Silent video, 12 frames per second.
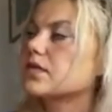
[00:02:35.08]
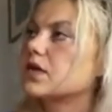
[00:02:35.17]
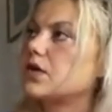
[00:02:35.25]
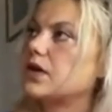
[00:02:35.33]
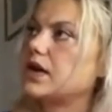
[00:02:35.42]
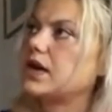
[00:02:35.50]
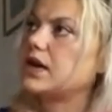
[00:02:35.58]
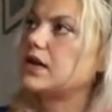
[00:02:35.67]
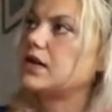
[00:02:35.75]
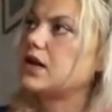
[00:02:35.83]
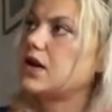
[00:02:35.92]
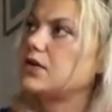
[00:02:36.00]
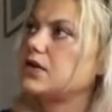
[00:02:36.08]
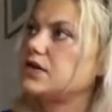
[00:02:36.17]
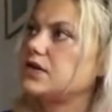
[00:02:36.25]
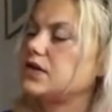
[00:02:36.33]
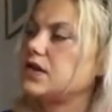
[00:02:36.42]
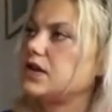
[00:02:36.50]
Okay, how is she
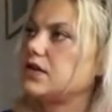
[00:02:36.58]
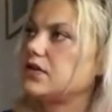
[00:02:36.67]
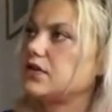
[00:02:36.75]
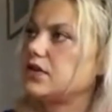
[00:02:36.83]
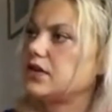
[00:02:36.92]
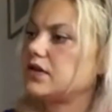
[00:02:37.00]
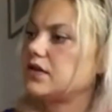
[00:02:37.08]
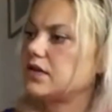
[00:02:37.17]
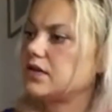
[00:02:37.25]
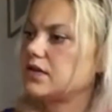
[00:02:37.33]
linked to this?